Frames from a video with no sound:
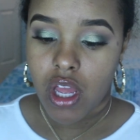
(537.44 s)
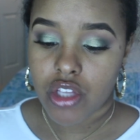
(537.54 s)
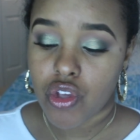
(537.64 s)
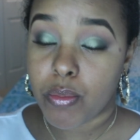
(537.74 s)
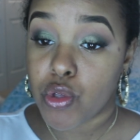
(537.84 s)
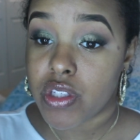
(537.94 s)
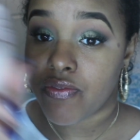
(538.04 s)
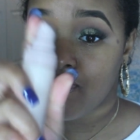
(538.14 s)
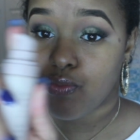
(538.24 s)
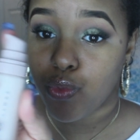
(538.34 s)
So I'm
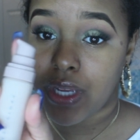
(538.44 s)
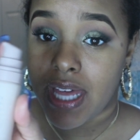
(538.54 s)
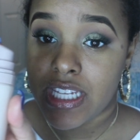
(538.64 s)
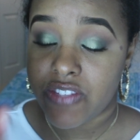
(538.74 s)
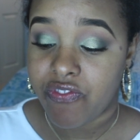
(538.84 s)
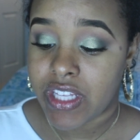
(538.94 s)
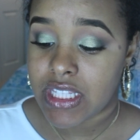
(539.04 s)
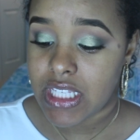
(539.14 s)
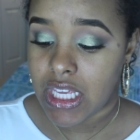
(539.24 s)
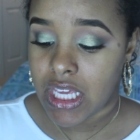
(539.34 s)
using Rihanna's
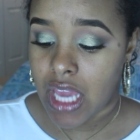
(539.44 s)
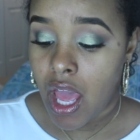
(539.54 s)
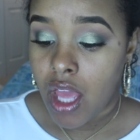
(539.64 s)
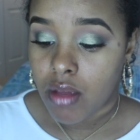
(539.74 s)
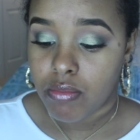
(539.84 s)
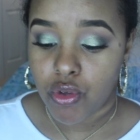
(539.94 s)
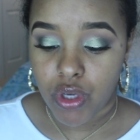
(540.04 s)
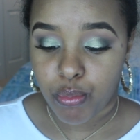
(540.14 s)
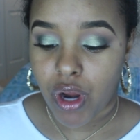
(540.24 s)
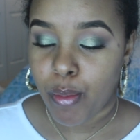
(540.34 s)
Fenty
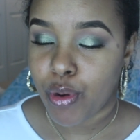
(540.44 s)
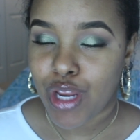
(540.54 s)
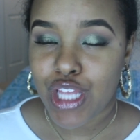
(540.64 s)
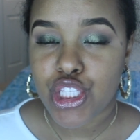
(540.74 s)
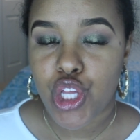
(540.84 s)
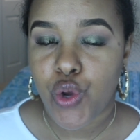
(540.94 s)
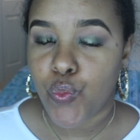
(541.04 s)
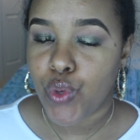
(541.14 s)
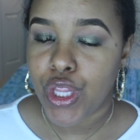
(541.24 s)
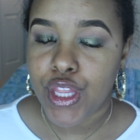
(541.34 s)
Beauty Primer. That's the
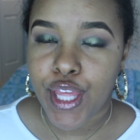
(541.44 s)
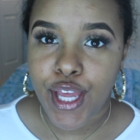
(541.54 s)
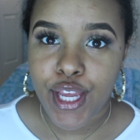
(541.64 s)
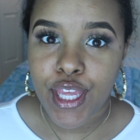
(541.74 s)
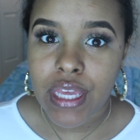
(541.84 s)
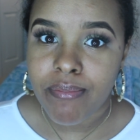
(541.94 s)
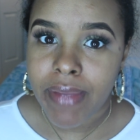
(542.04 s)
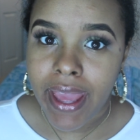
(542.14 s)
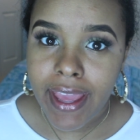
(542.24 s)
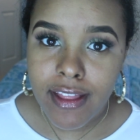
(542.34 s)
only thing I can get
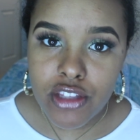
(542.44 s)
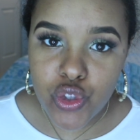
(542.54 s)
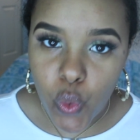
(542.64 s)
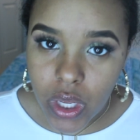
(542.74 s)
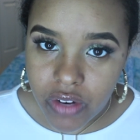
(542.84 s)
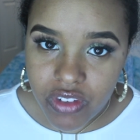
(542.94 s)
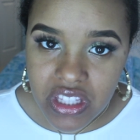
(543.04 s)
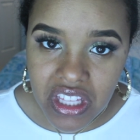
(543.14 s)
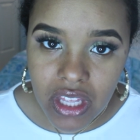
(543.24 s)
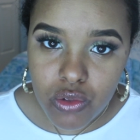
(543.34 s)
my hands on.
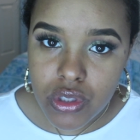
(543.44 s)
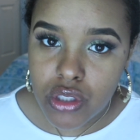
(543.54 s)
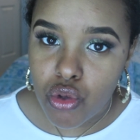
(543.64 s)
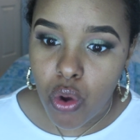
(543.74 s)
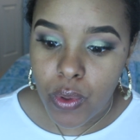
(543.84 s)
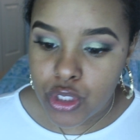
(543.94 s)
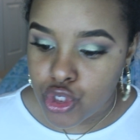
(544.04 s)
Everything else is always